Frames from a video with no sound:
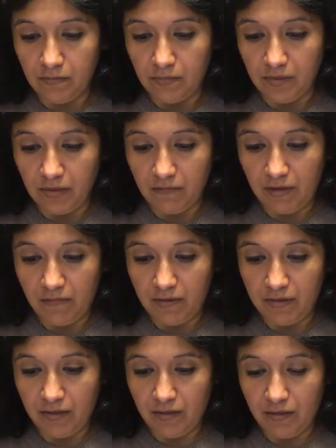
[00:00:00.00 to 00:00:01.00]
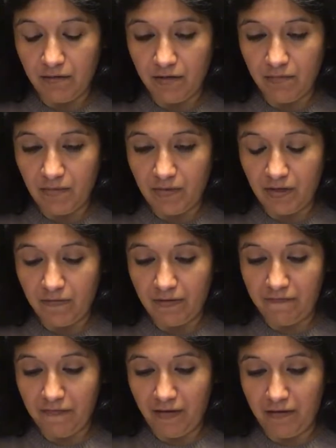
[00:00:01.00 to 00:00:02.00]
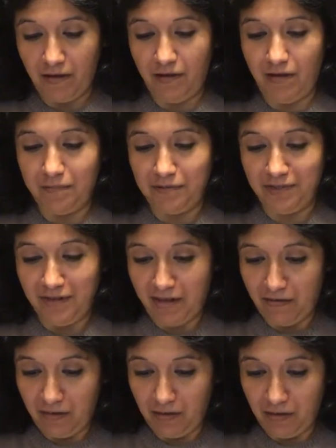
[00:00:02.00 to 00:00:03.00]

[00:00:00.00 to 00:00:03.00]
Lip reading: Play around with it. I don't even remember how I found that option now.